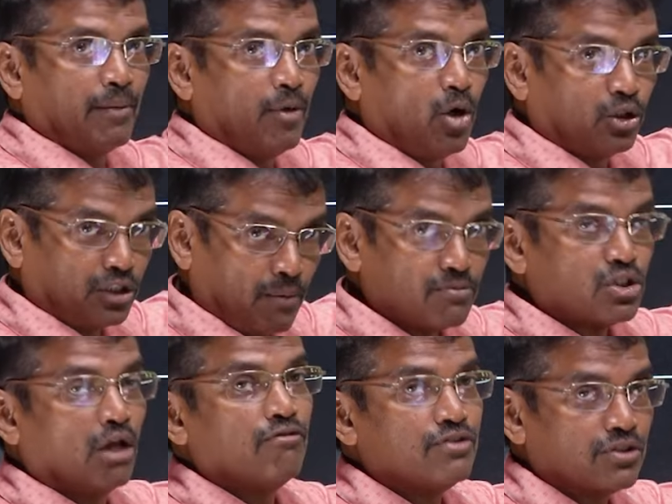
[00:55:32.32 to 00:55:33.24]
among
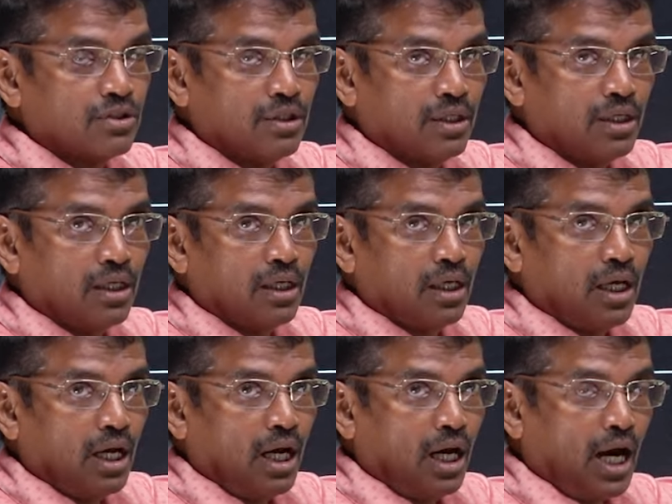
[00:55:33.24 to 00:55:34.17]
themselves
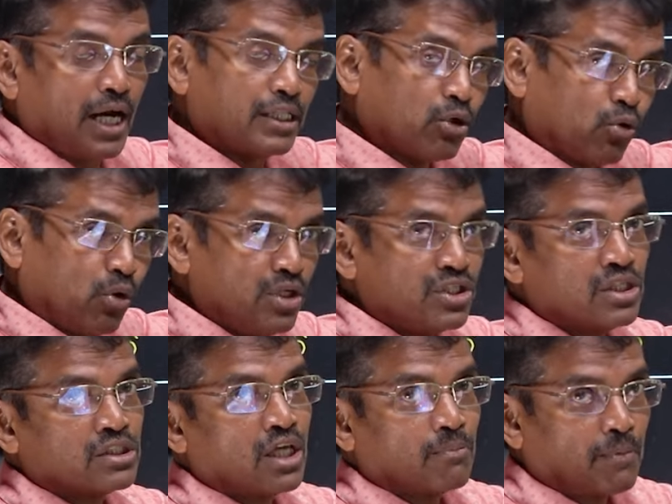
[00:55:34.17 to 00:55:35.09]
and the
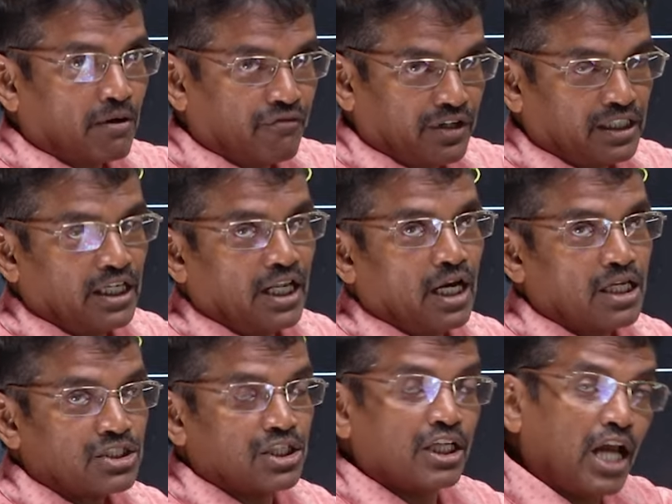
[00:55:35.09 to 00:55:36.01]
collisions are perfectly
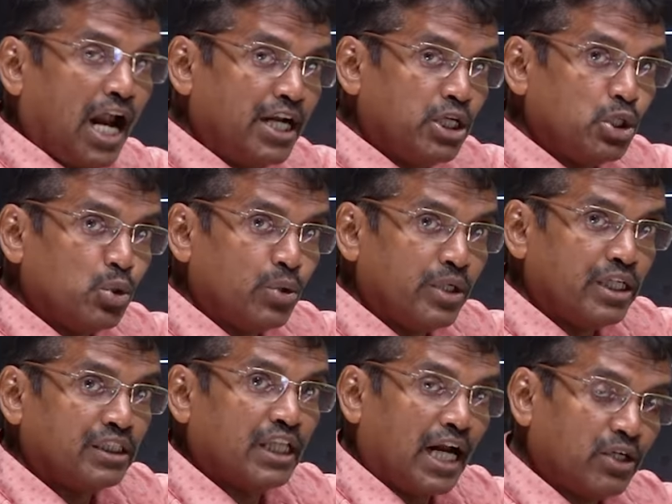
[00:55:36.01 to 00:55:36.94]
elastic and
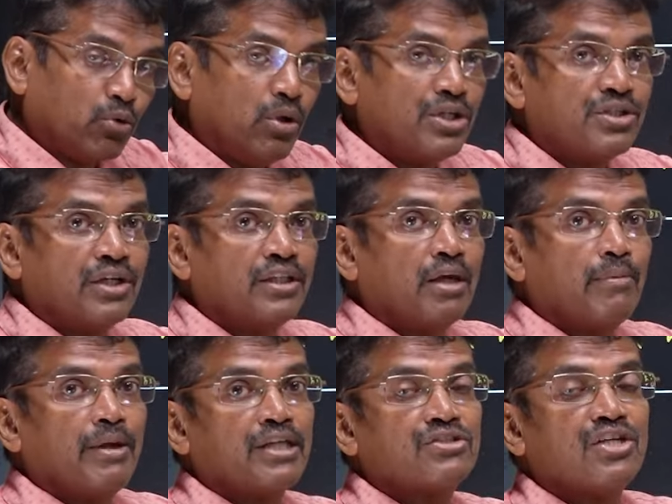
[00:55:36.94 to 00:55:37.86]
during that collision they
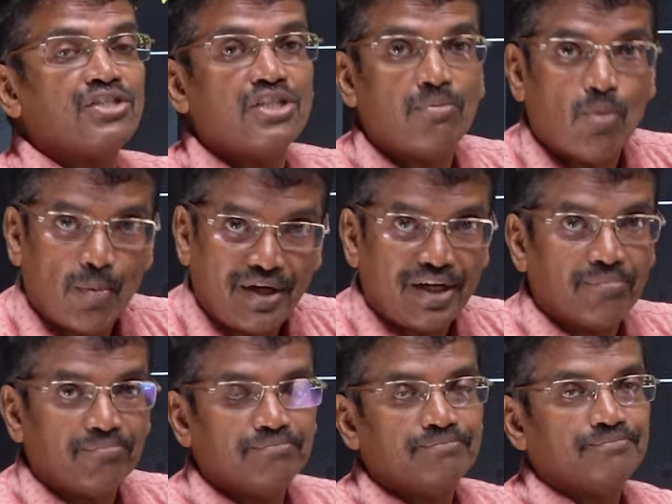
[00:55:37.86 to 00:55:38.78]
may exchange the momentum.